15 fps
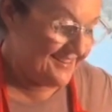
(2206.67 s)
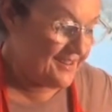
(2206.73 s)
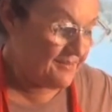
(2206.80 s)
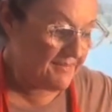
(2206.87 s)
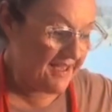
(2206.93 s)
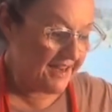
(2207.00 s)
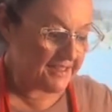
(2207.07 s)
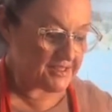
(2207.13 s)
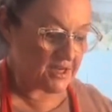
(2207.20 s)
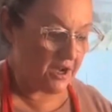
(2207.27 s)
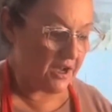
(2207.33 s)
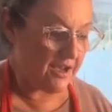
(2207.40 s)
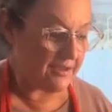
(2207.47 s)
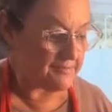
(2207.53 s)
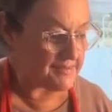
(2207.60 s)
the amount of
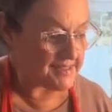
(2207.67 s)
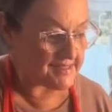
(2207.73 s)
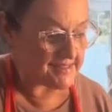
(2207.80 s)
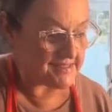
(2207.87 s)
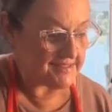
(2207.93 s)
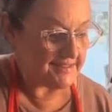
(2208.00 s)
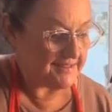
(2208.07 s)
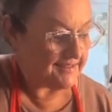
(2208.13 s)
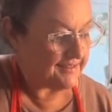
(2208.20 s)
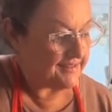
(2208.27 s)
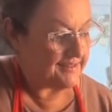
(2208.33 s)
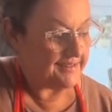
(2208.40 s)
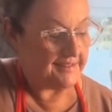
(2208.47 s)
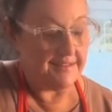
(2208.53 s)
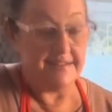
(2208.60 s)
times
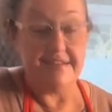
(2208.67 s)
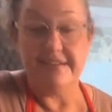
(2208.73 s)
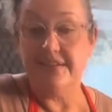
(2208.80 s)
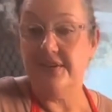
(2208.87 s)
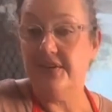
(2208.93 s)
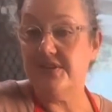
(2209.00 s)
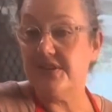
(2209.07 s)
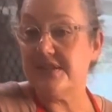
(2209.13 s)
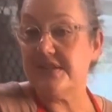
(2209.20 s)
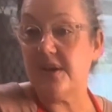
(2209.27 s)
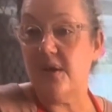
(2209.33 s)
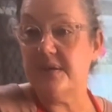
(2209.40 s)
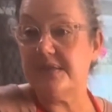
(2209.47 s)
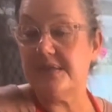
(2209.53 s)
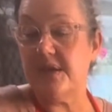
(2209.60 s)
you can just
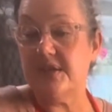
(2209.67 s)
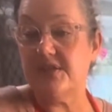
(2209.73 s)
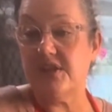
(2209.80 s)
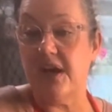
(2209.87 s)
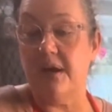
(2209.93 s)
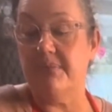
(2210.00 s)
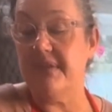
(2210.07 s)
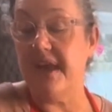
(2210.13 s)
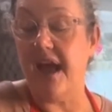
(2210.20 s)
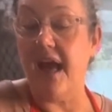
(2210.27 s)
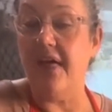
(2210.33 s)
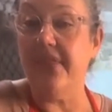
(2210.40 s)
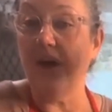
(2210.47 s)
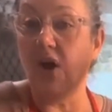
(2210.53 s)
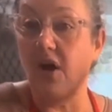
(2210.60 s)
go and search up. The
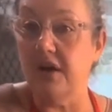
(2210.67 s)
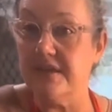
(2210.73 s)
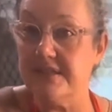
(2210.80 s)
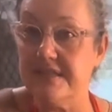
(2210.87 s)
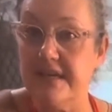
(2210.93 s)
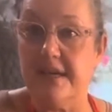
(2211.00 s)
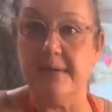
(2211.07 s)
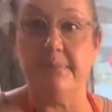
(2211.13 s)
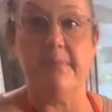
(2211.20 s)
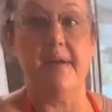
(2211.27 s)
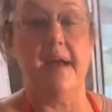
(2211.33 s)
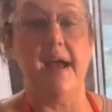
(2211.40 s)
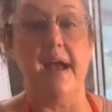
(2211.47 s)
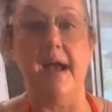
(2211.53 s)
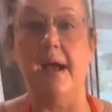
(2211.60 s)
other hot tip,
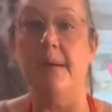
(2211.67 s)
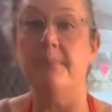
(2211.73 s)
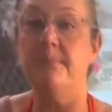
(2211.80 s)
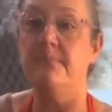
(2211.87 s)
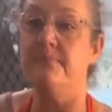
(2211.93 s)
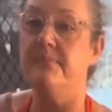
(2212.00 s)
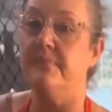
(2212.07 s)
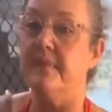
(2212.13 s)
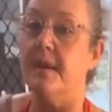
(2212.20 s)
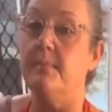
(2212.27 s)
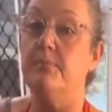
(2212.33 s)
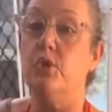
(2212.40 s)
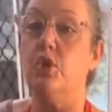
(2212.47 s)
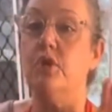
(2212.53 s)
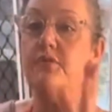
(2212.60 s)

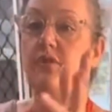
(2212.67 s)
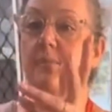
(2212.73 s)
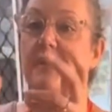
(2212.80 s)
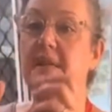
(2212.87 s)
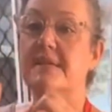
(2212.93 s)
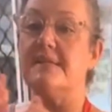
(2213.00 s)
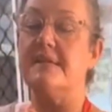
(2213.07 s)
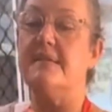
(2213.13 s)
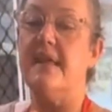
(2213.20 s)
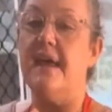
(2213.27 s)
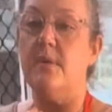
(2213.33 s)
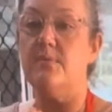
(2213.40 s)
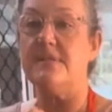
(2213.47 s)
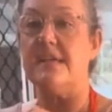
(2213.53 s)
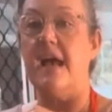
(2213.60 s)
beautiful Melissa
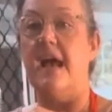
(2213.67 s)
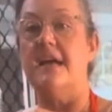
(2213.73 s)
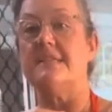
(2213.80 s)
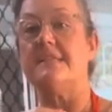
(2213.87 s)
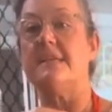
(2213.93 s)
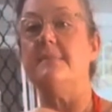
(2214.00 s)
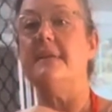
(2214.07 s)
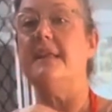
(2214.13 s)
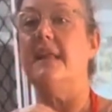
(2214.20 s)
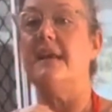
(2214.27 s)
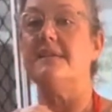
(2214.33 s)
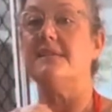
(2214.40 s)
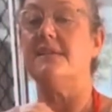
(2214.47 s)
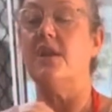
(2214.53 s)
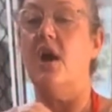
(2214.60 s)
there was asking me
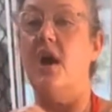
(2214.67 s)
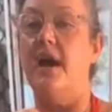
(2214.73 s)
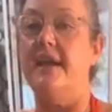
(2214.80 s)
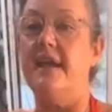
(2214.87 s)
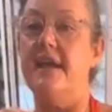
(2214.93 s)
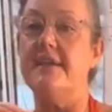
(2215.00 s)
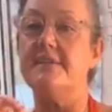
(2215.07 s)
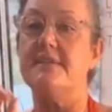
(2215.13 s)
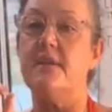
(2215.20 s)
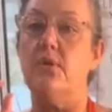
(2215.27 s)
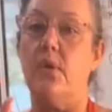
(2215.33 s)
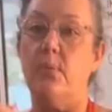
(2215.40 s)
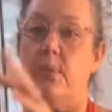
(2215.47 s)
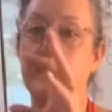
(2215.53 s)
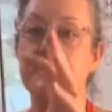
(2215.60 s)
last night, is
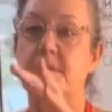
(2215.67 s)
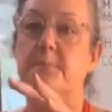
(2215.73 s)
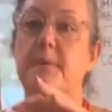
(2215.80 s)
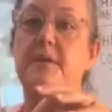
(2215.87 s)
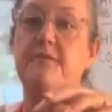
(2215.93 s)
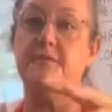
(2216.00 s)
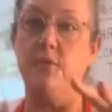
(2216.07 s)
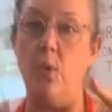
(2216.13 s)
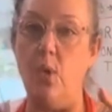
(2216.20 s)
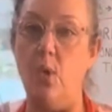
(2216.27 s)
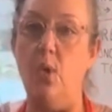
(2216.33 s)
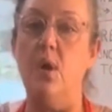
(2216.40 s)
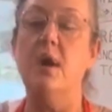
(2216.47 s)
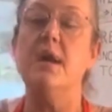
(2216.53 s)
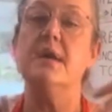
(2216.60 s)
there a recipe
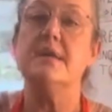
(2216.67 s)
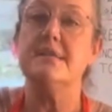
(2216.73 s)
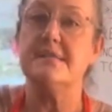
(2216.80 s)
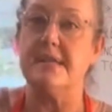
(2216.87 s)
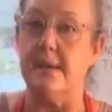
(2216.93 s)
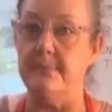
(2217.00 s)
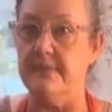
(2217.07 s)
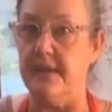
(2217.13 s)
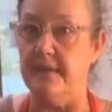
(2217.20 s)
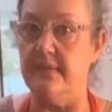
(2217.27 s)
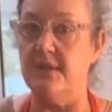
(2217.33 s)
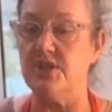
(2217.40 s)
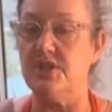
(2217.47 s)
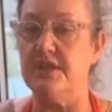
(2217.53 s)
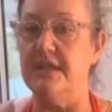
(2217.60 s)
for
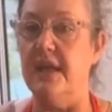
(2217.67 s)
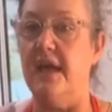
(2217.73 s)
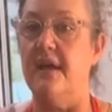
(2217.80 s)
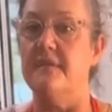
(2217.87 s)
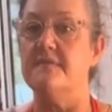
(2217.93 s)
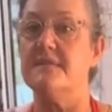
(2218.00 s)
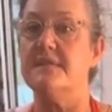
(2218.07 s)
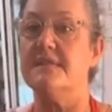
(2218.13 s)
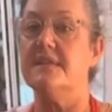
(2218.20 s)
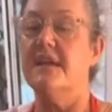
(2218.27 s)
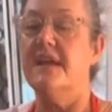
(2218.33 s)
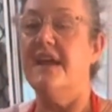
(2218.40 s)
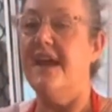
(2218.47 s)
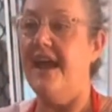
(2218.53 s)
something that she loves?